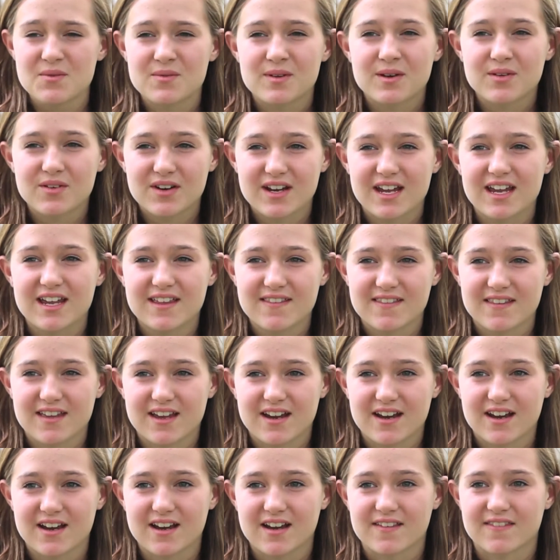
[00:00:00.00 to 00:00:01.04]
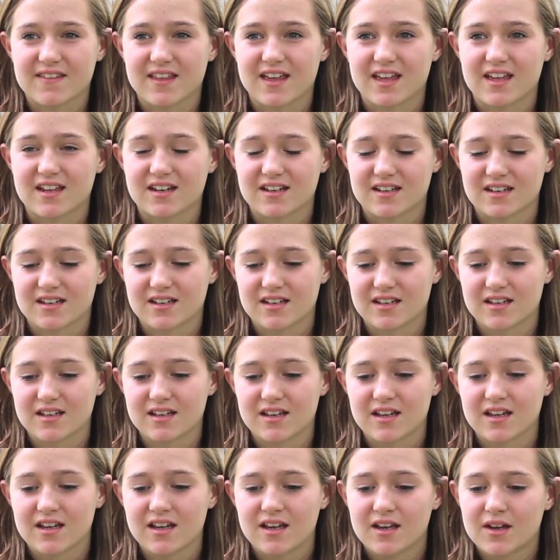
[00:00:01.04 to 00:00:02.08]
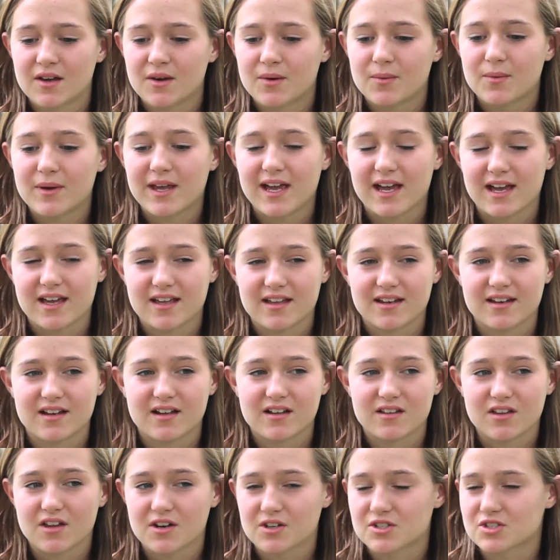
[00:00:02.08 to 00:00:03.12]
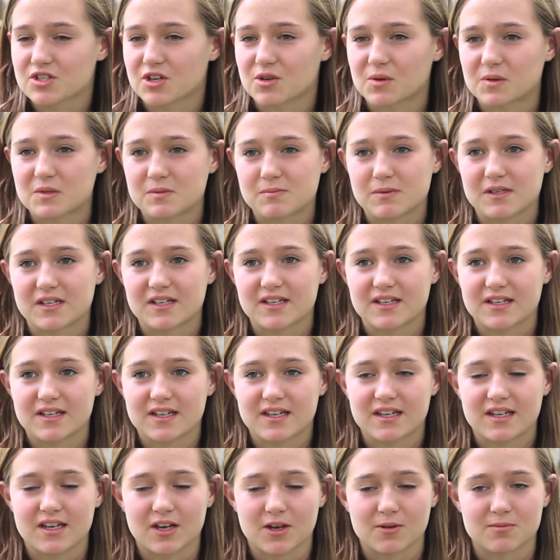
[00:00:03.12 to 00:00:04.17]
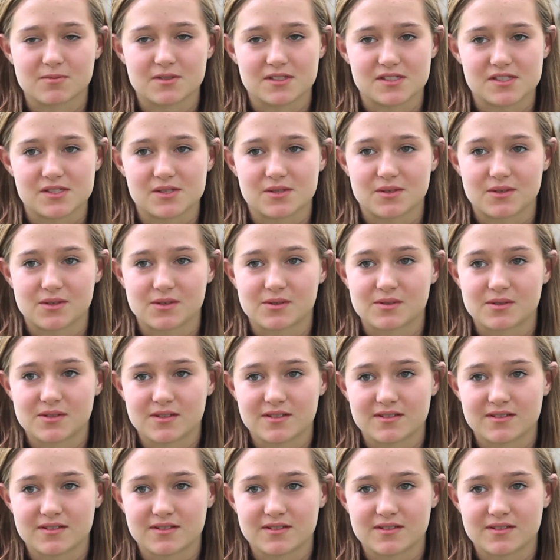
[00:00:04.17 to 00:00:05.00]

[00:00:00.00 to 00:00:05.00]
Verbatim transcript: we were getting there, and then we had a lot of struggles, but he helped us through.